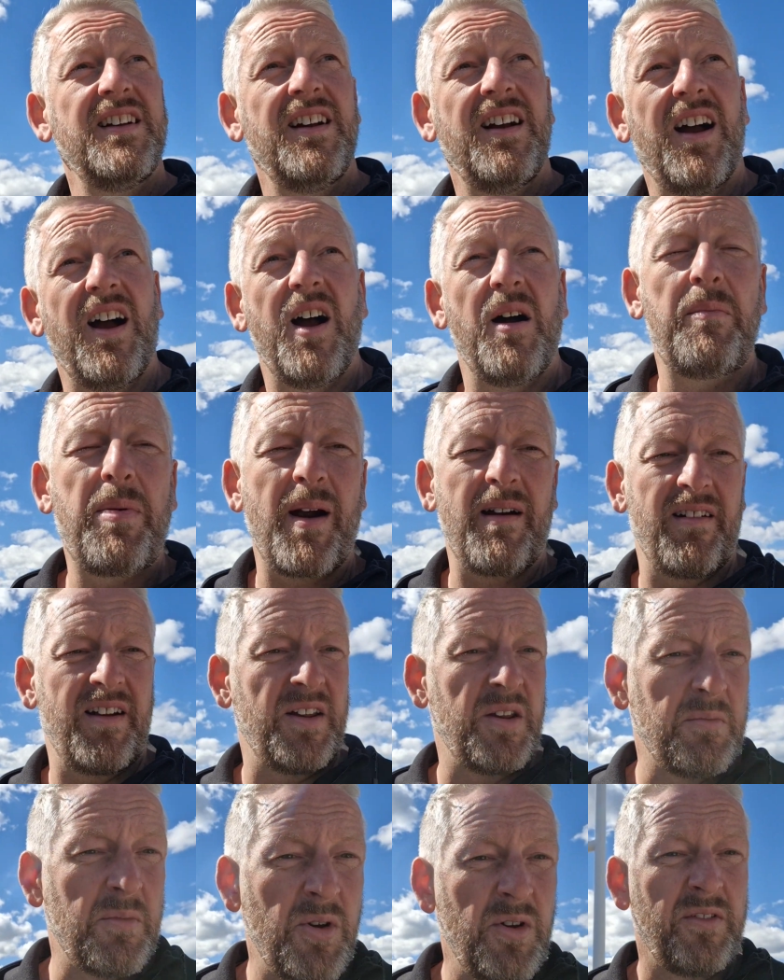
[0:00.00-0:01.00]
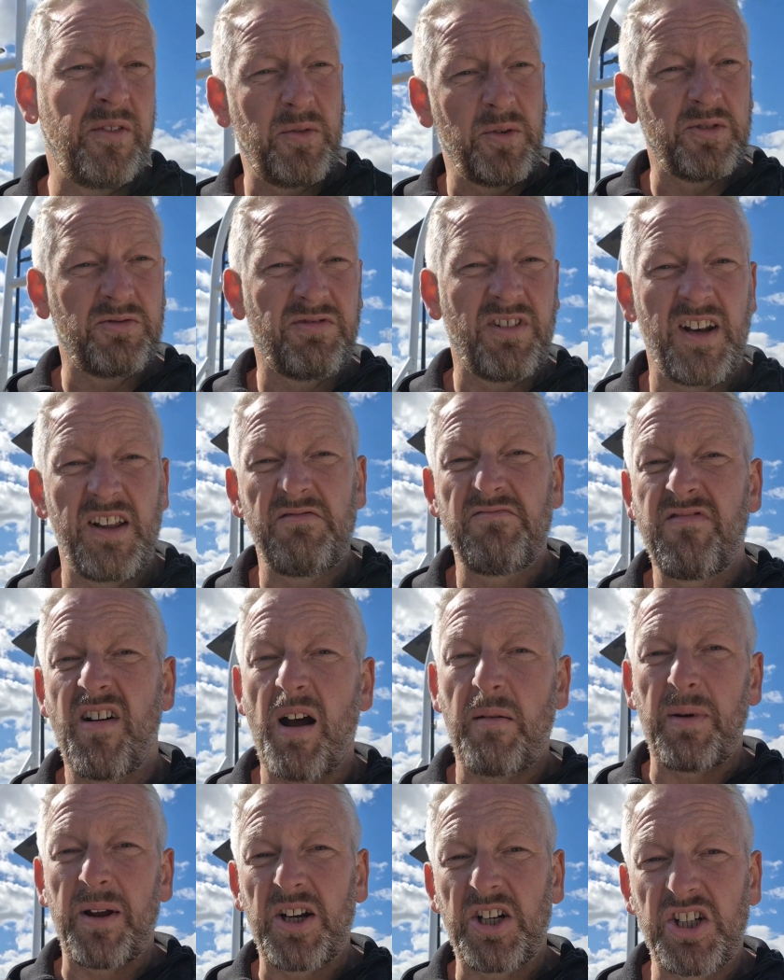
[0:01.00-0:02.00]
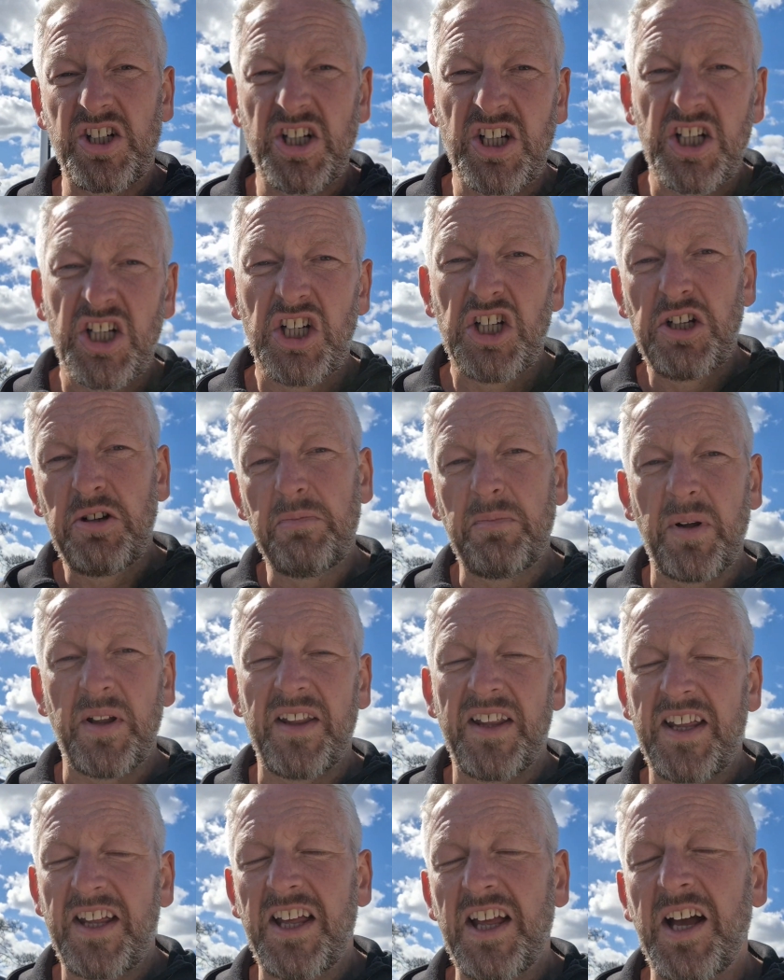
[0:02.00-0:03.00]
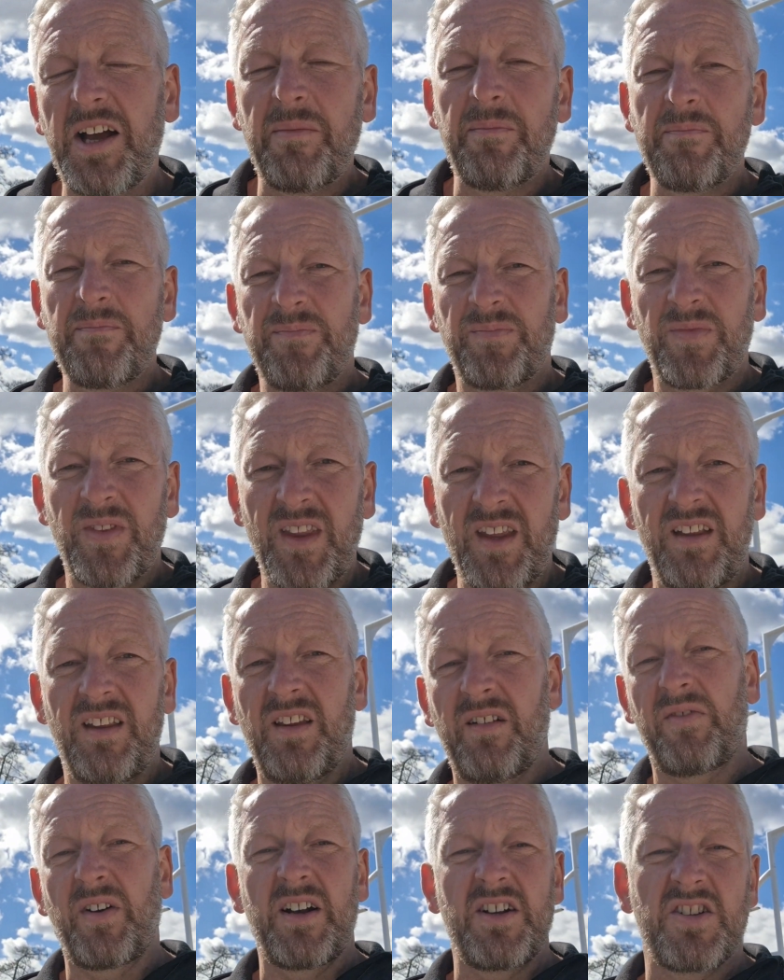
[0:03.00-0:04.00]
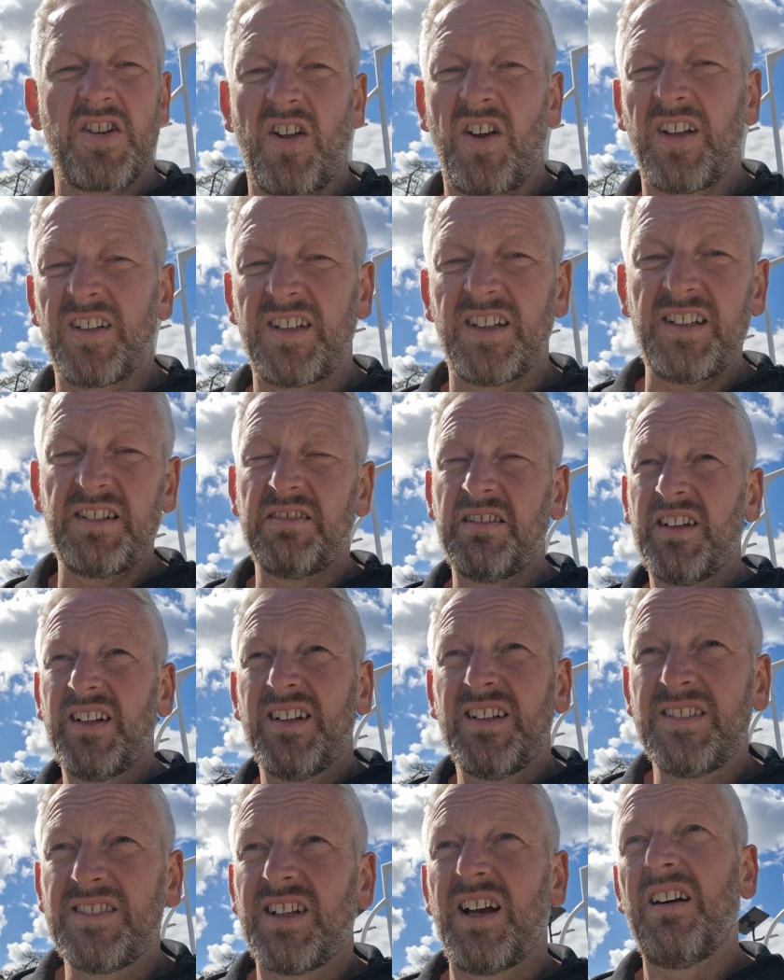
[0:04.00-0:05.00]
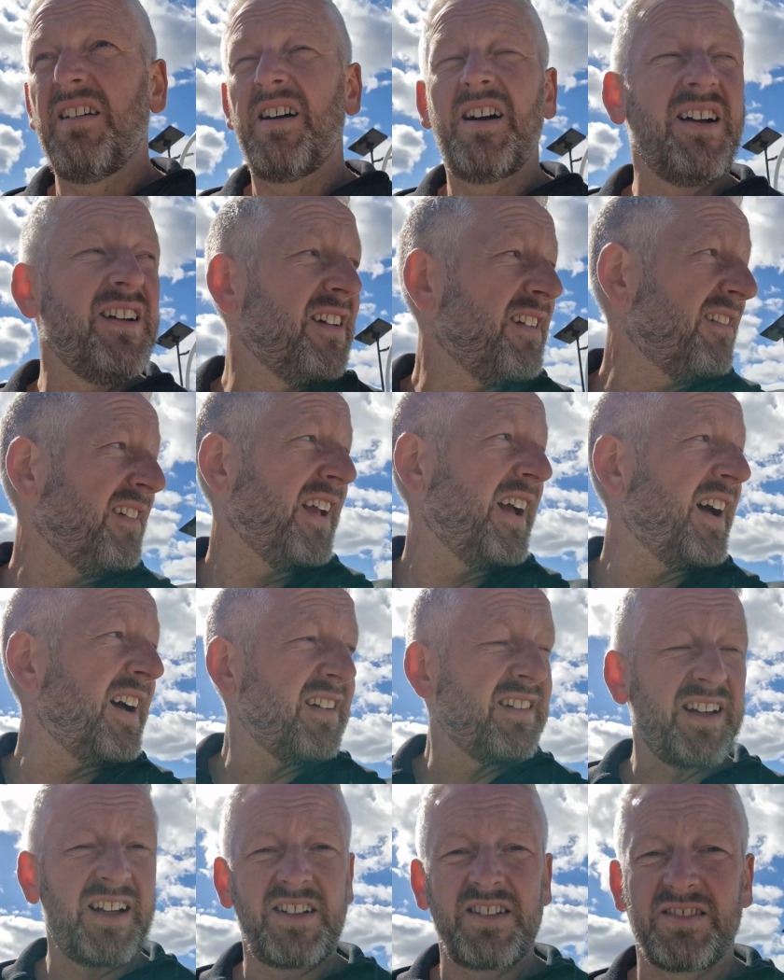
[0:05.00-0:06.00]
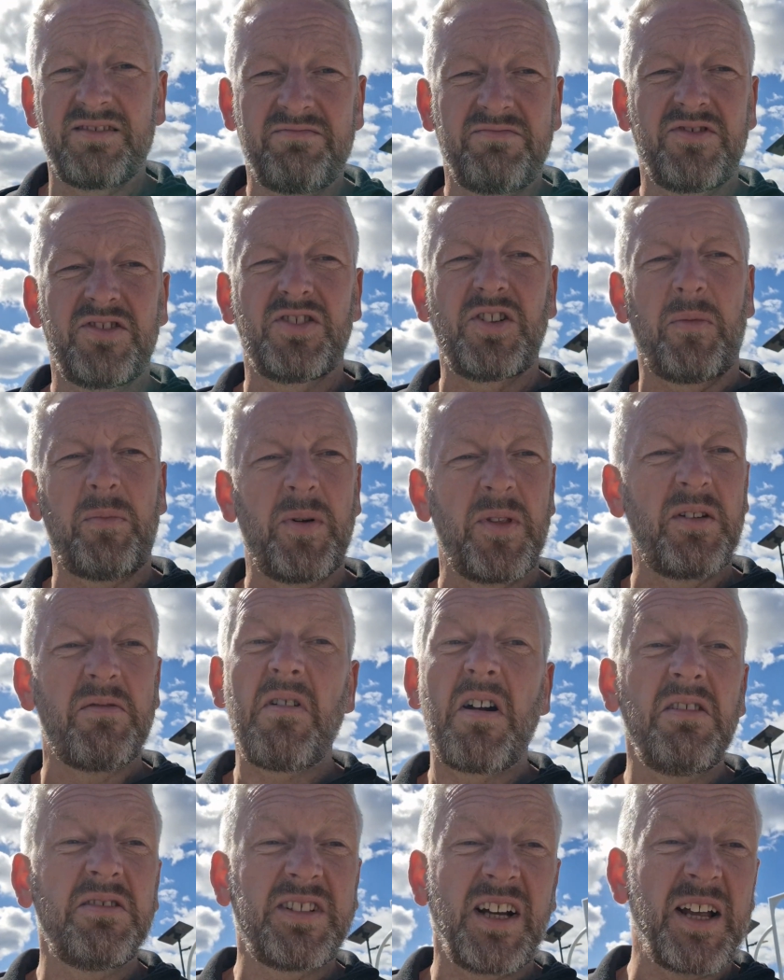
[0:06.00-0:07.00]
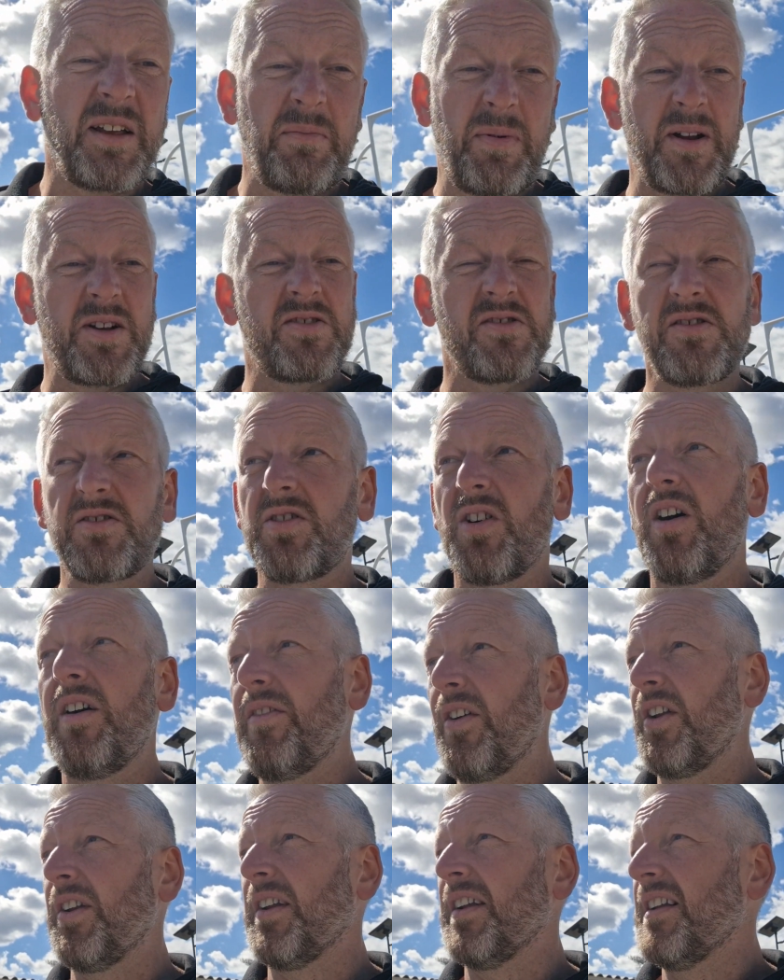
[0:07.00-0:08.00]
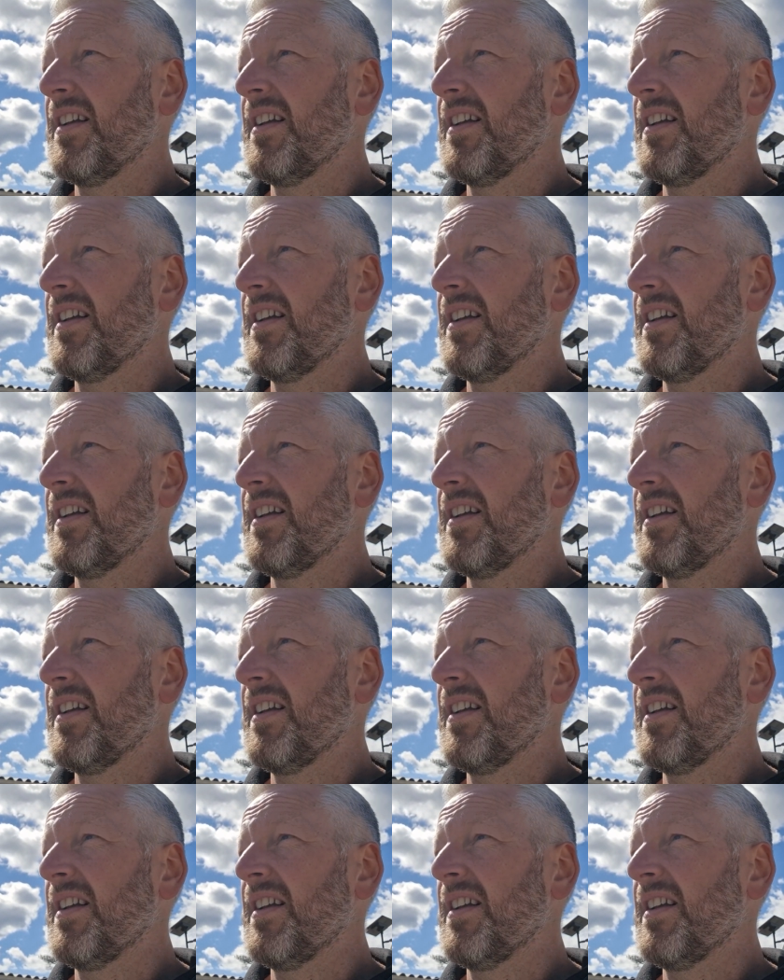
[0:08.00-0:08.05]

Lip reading: Apparently the movie was really rubbish, but the French liked it. So yeah, they just stop on the road, take a picture and drive on.